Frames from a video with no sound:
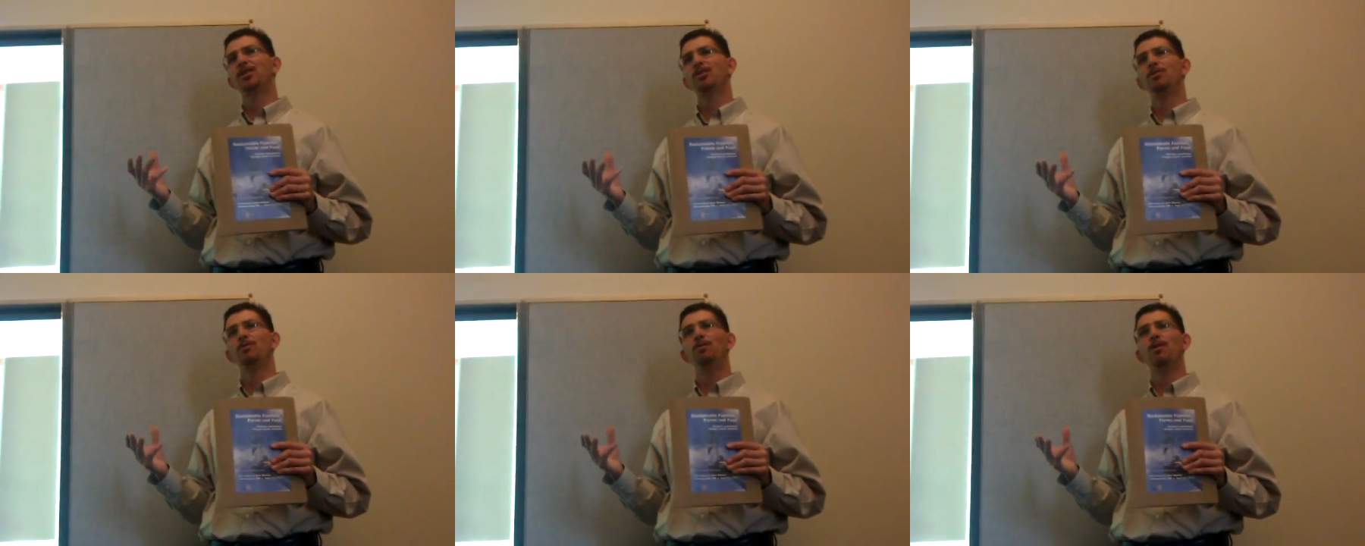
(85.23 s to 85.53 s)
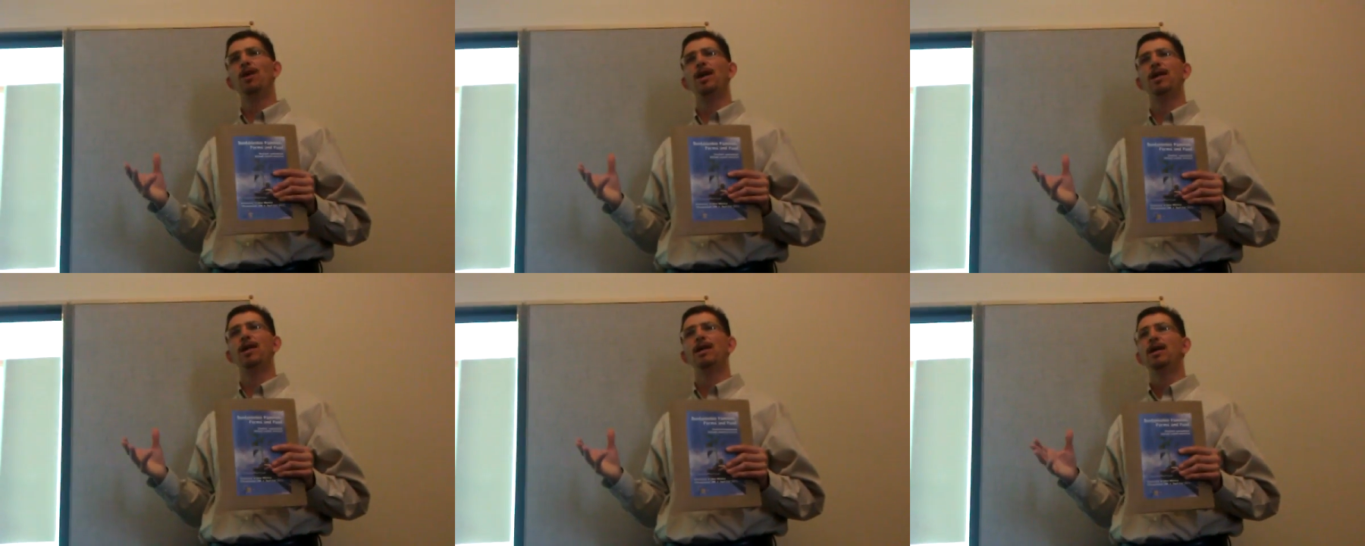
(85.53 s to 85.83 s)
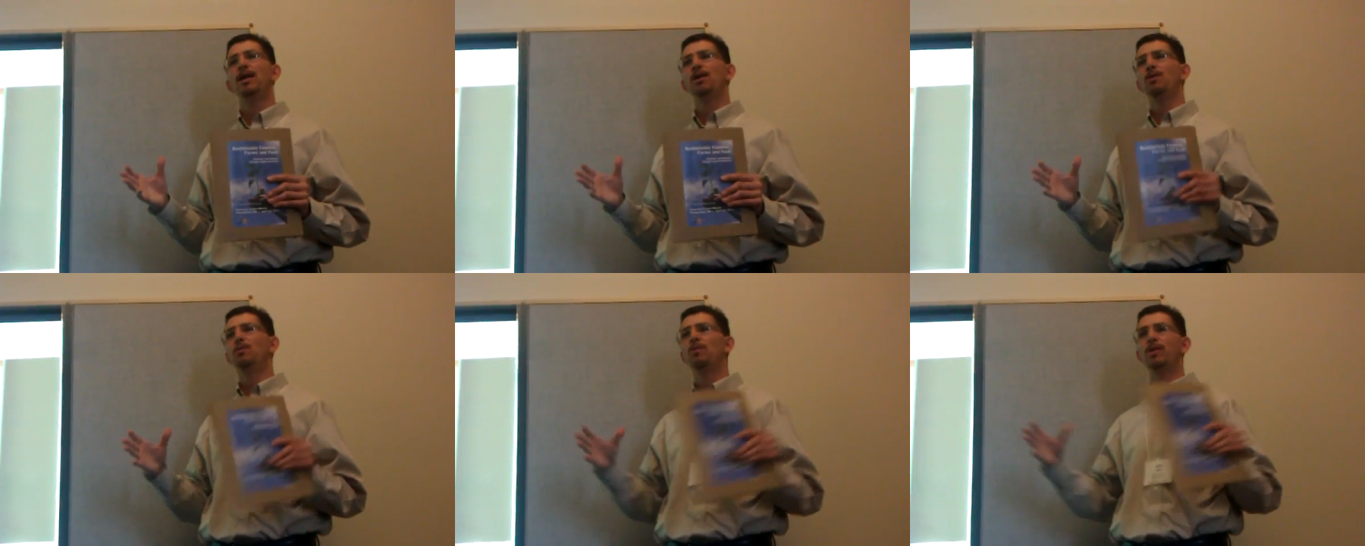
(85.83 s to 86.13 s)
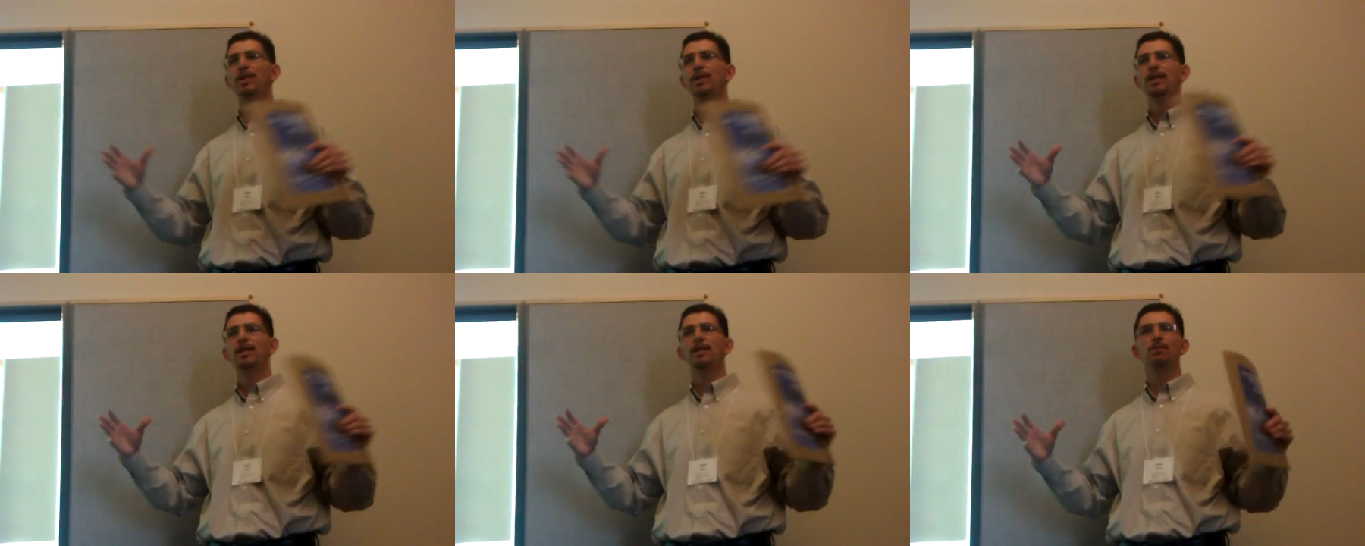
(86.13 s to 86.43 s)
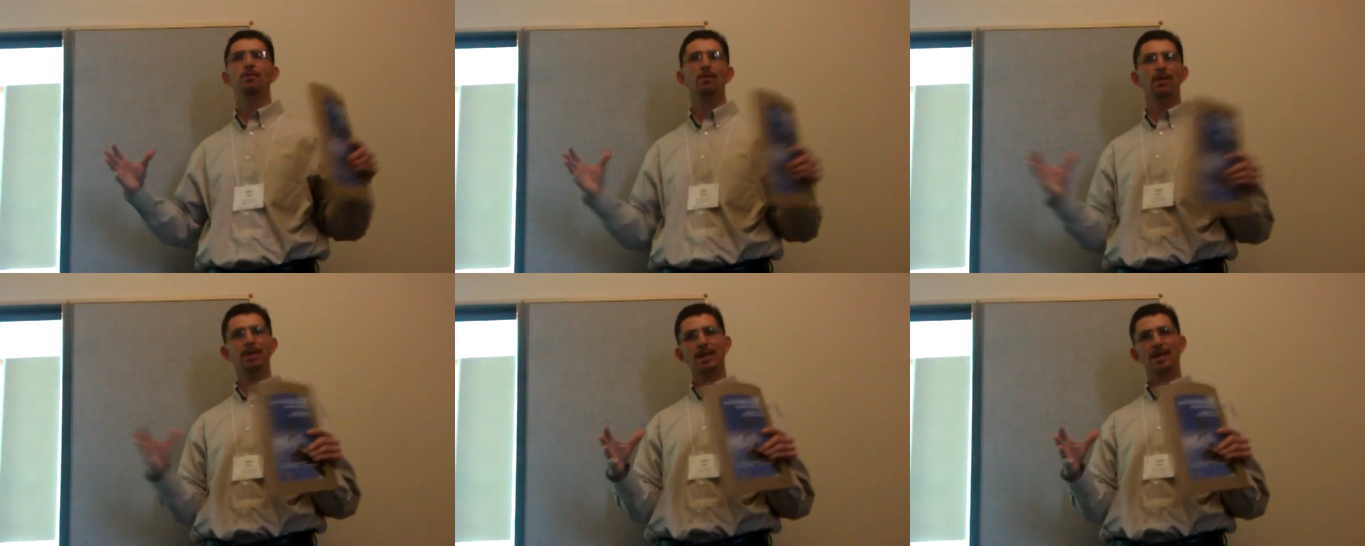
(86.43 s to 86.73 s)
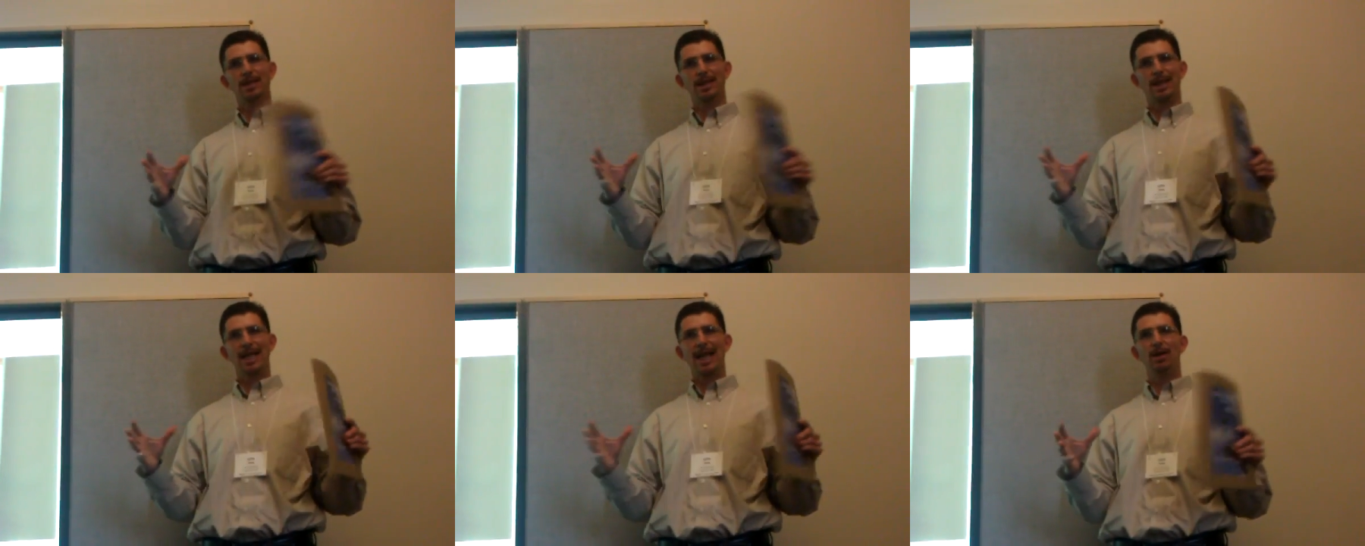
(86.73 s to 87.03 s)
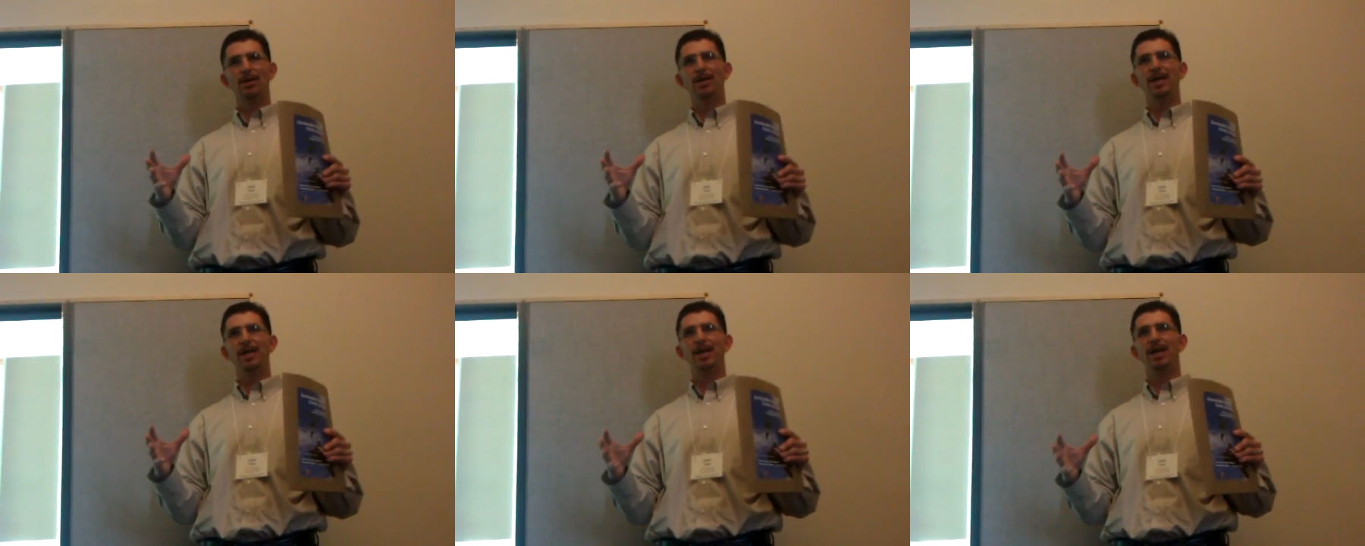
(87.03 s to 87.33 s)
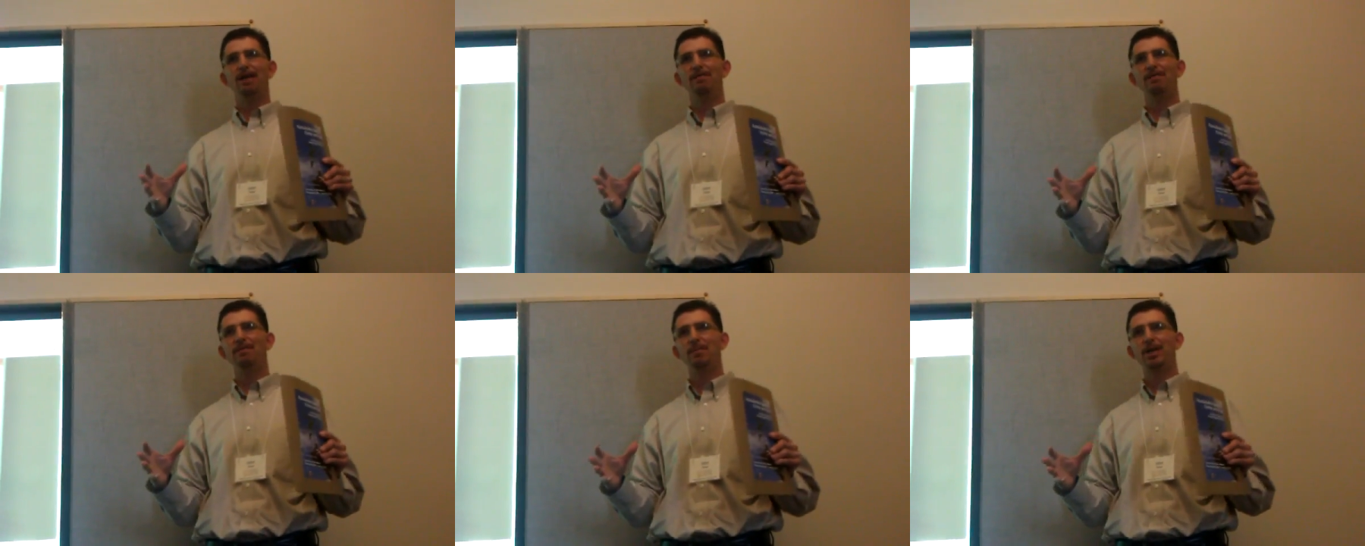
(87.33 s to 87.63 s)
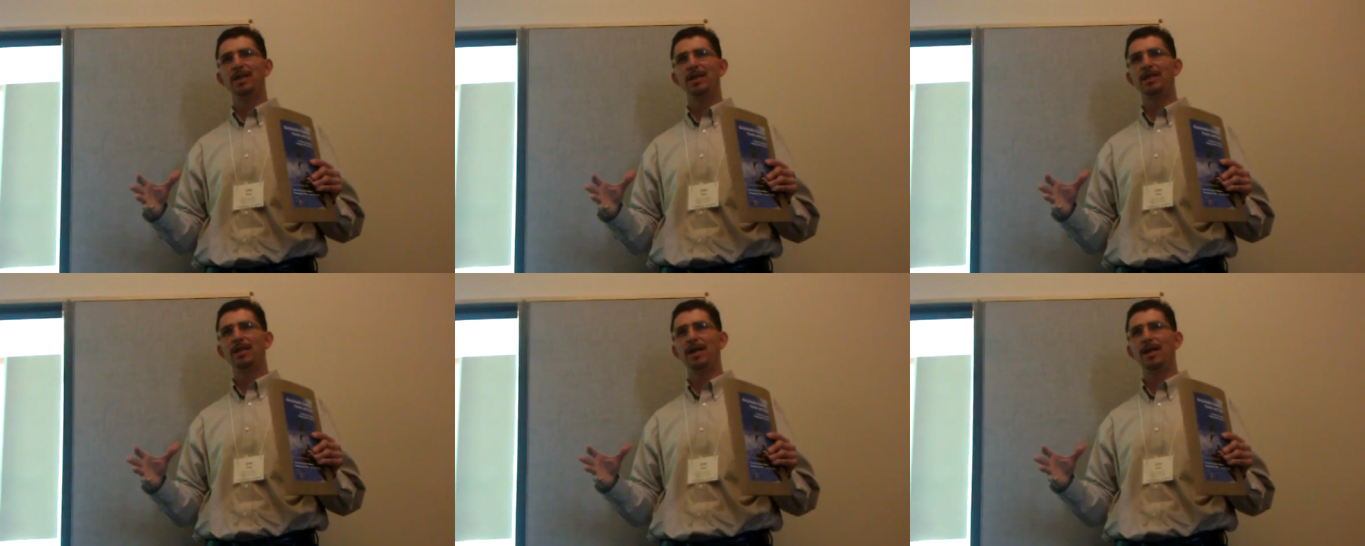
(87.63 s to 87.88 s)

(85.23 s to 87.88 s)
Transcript: So what what what the county government